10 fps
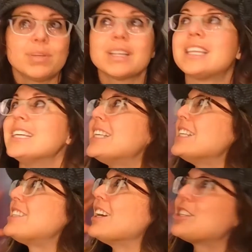But this
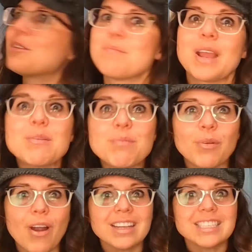is such a big
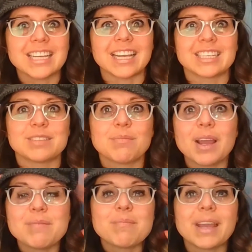project,
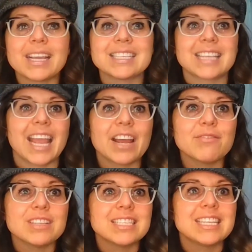my biggest
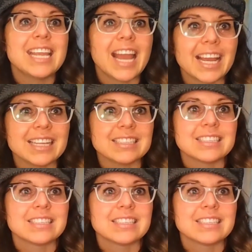canvas yet.